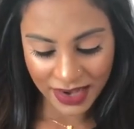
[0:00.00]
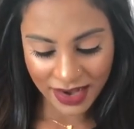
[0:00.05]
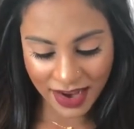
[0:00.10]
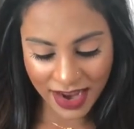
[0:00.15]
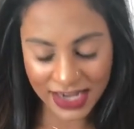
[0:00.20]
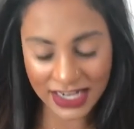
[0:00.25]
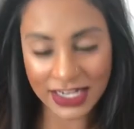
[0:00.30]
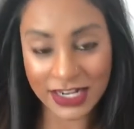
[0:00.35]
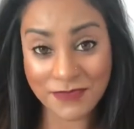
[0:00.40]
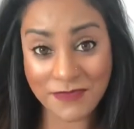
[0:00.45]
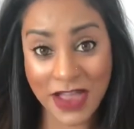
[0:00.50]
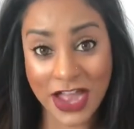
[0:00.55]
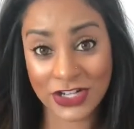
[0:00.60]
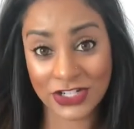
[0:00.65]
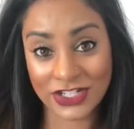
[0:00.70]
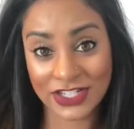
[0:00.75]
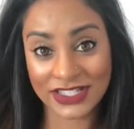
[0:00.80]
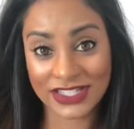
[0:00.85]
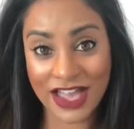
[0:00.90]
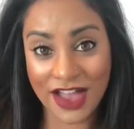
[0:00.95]
I could
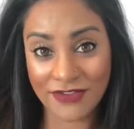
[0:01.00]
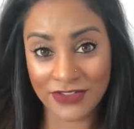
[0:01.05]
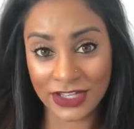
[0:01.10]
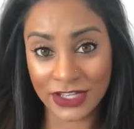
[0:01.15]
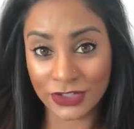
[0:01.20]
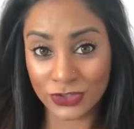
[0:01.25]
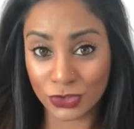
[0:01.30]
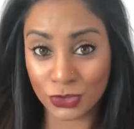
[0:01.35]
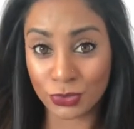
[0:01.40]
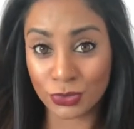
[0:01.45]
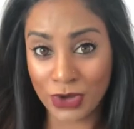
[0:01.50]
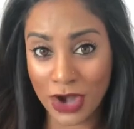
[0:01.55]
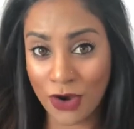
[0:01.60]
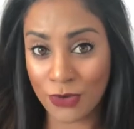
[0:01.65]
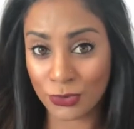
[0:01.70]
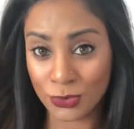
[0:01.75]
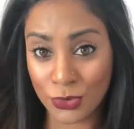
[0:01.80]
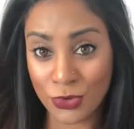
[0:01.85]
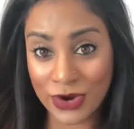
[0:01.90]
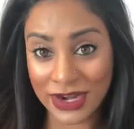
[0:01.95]
imagine us having a little
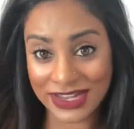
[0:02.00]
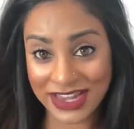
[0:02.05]
brown boy